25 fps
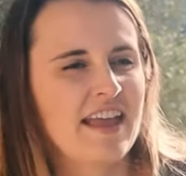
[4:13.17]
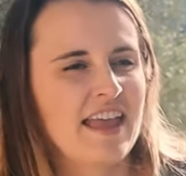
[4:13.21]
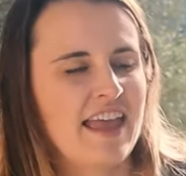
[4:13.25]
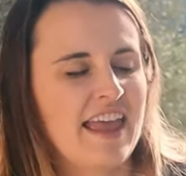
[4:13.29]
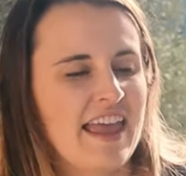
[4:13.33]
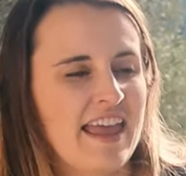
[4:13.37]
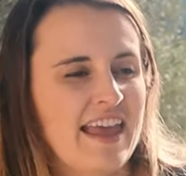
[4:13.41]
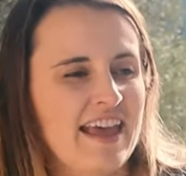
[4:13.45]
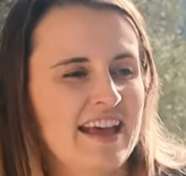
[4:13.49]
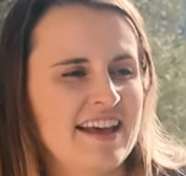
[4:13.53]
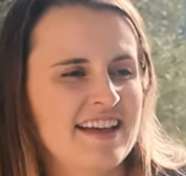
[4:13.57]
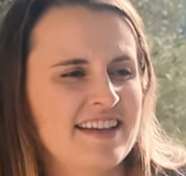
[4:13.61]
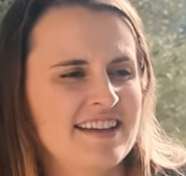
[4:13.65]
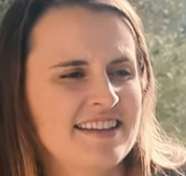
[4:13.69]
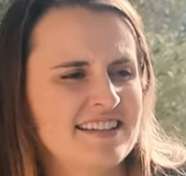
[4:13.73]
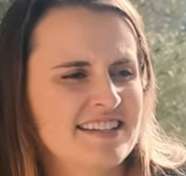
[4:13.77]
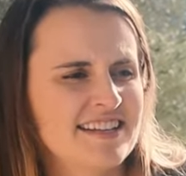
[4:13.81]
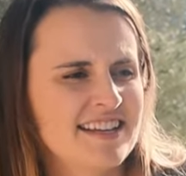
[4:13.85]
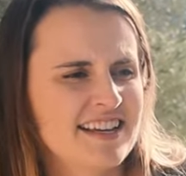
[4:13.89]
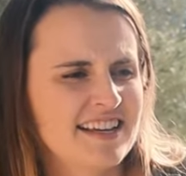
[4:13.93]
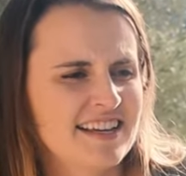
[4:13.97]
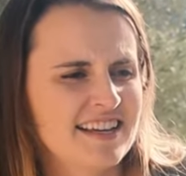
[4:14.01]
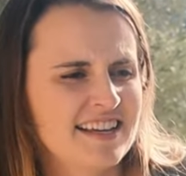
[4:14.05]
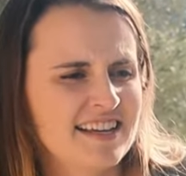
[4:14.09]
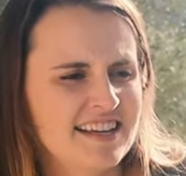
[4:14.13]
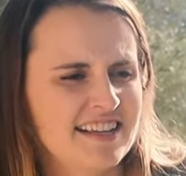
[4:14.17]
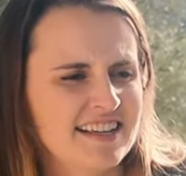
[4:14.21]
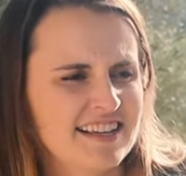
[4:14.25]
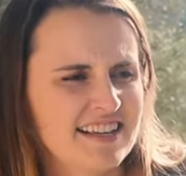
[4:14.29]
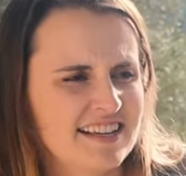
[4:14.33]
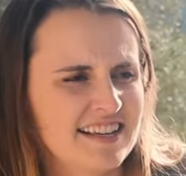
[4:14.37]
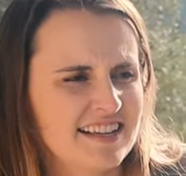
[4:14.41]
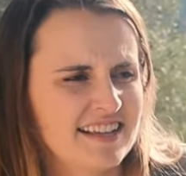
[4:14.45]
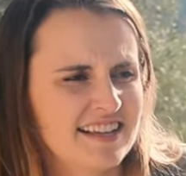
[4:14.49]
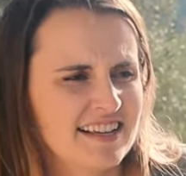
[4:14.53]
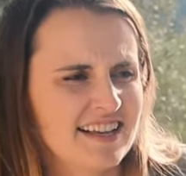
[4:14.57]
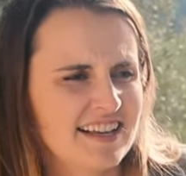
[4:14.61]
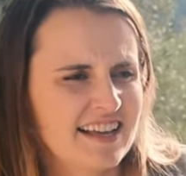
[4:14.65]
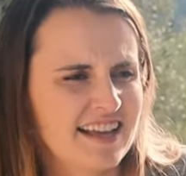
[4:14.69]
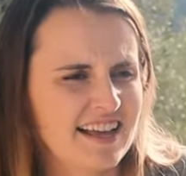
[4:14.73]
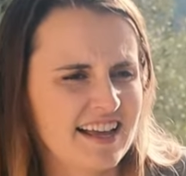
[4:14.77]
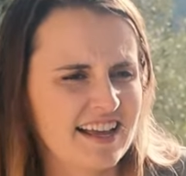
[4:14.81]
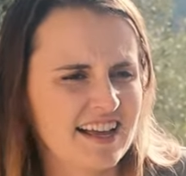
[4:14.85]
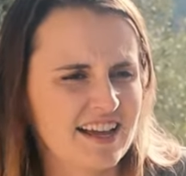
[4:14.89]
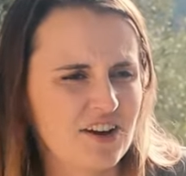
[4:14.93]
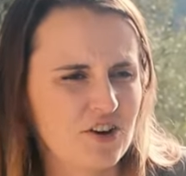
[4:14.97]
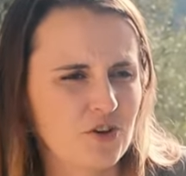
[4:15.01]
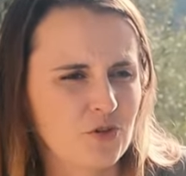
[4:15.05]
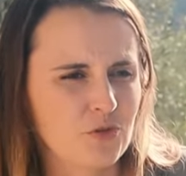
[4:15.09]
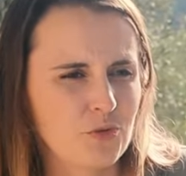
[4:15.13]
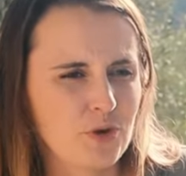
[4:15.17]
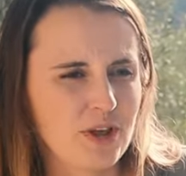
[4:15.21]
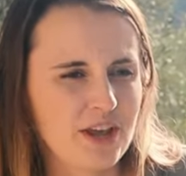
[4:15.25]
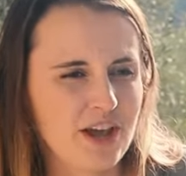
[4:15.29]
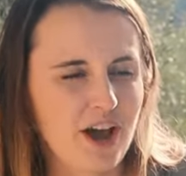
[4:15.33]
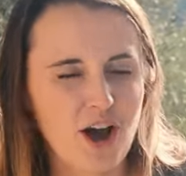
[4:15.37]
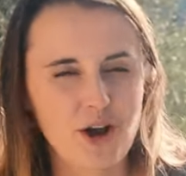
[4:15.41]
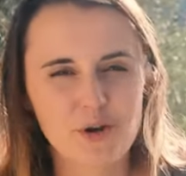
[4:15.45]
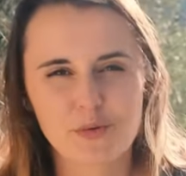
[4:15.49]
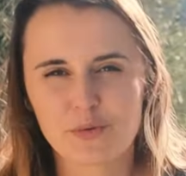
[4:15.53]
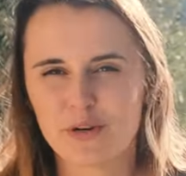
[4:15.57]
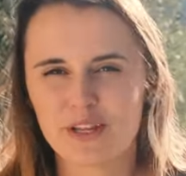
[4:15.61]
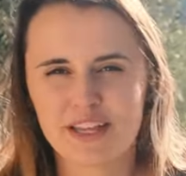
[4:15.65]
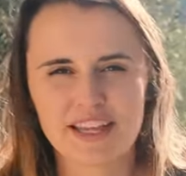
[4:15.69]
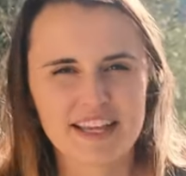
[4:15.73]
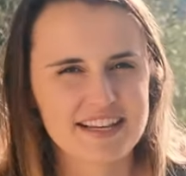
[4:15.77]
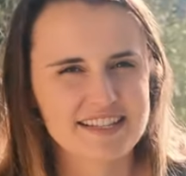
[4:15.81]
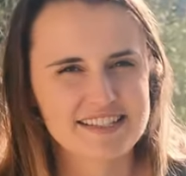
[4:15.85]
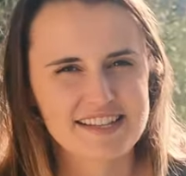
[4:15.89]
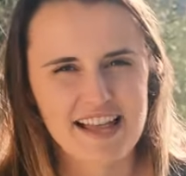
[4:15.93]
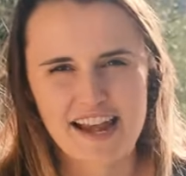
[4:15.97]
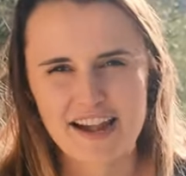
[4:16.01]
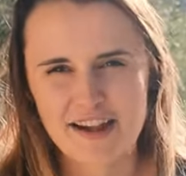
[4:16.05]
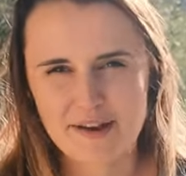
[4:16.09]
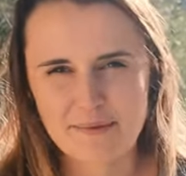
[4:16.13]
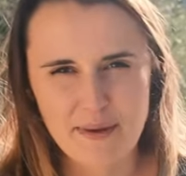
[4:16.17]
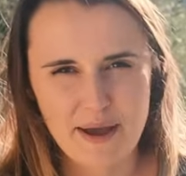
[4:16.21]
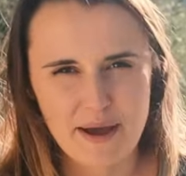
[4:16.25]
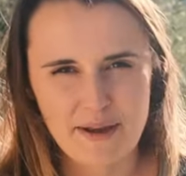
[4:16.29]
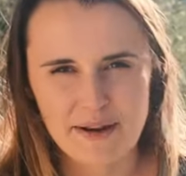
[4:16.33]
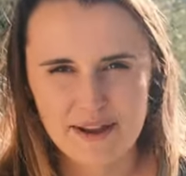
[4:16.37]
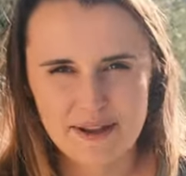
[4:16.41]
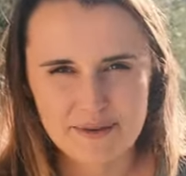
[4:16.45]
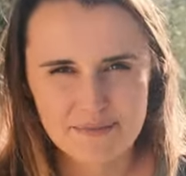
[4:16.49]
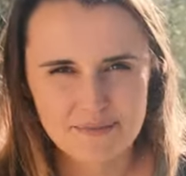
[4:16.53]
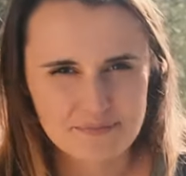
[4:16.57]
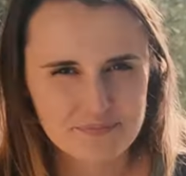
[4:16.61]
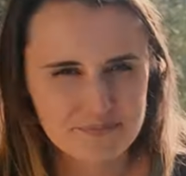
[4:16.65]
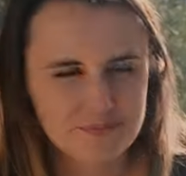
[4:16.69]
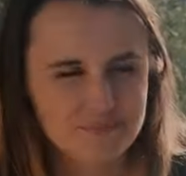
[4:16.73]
And we got really excited about it.